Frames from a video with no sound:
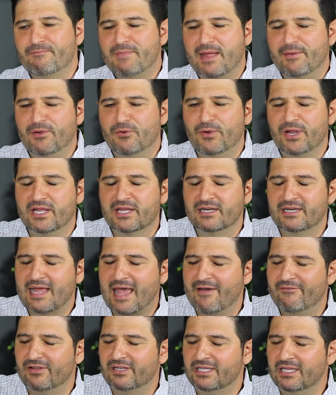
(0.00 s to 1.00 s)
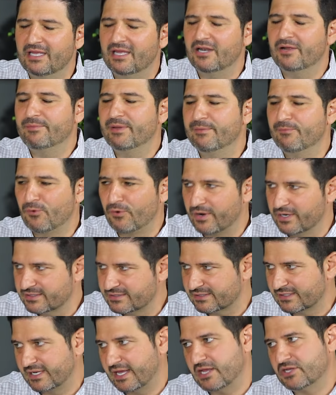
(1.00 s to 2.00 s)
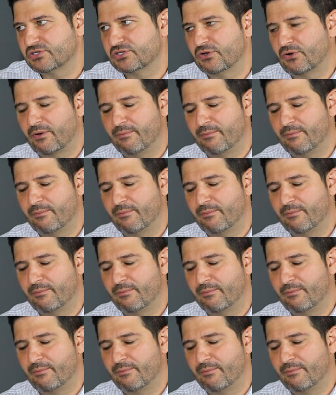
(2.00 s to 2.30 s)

maybe we could have a little bit more insulation,